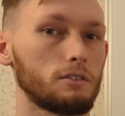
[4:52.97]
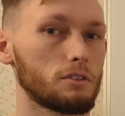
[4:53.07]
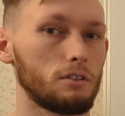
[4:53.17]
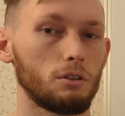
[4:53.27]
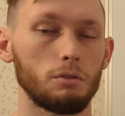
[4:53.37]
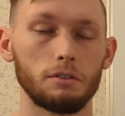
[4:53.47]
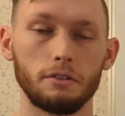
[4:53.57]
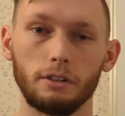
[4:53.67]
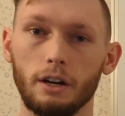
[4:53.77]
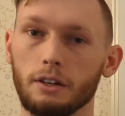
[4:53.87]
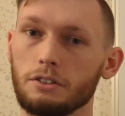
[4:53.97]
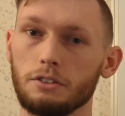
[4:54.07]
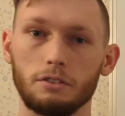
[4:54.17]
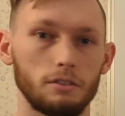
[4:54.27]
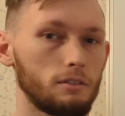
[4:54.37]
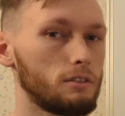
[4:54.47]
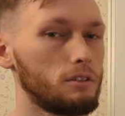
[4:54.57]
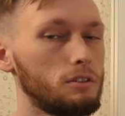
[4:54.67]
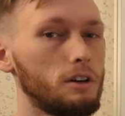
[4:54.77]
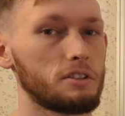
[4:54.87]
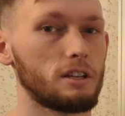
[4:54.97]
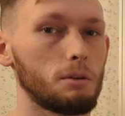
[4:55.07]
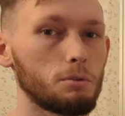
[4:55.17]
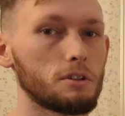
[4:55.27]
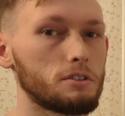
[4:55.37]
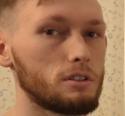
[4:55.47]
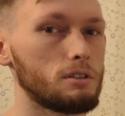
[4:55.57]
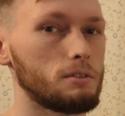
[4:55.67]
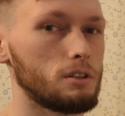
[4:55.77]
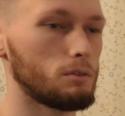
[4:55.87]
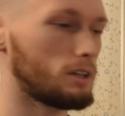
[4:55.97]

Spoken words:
it's going to go into the lungs, could cause that hypersensitivity